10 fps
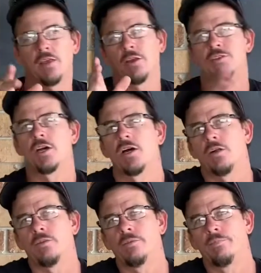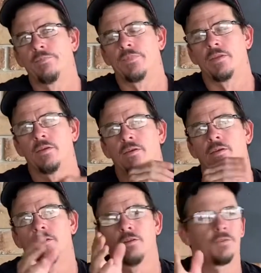sold
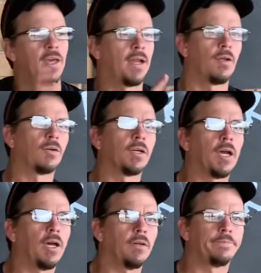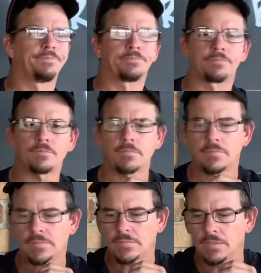not that long ago,
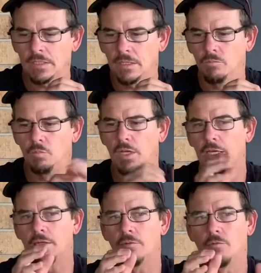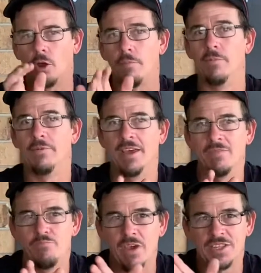we robbed
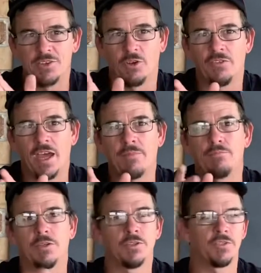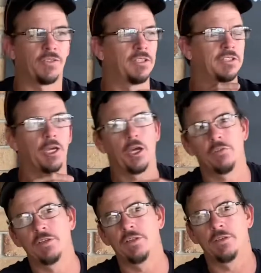bits off that because of all this COVID
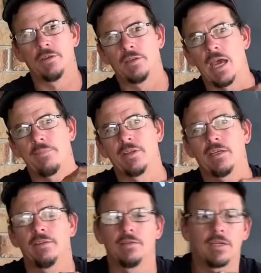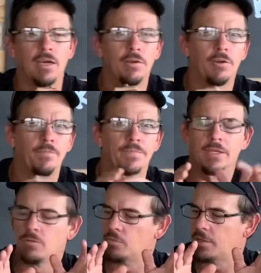happening and going on.
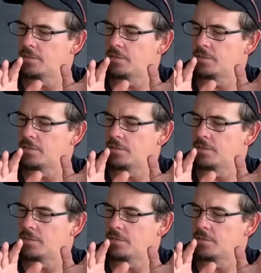We're